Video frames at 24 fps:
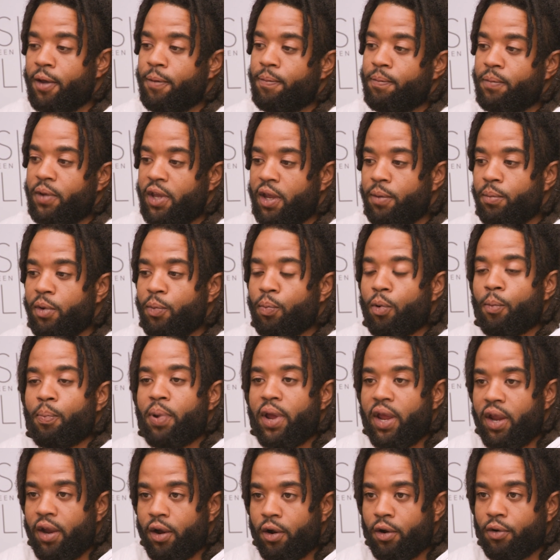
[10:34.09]
and getting me
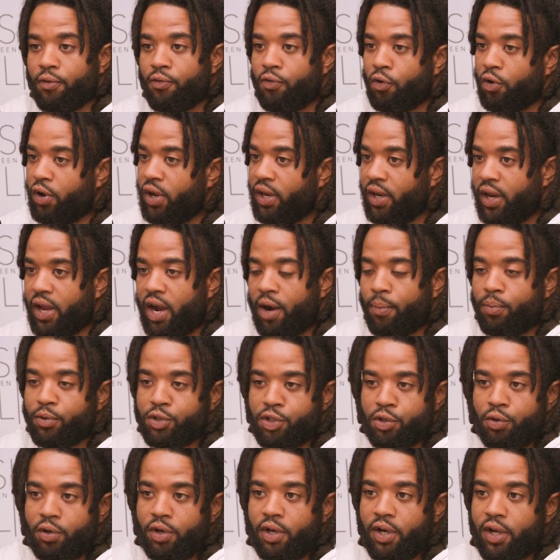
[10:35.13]
prepared for any
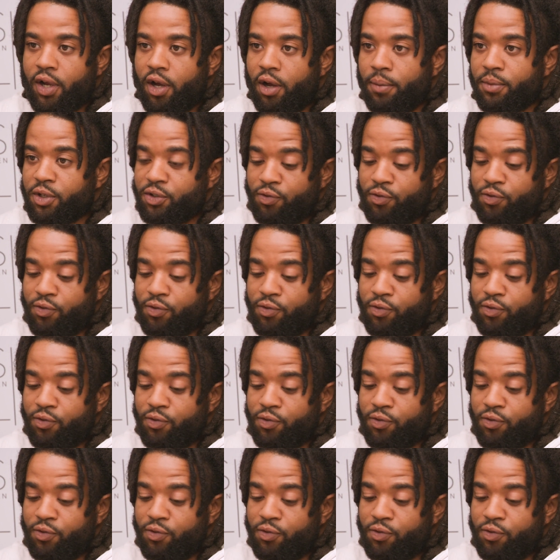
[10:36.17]
opportunity to come,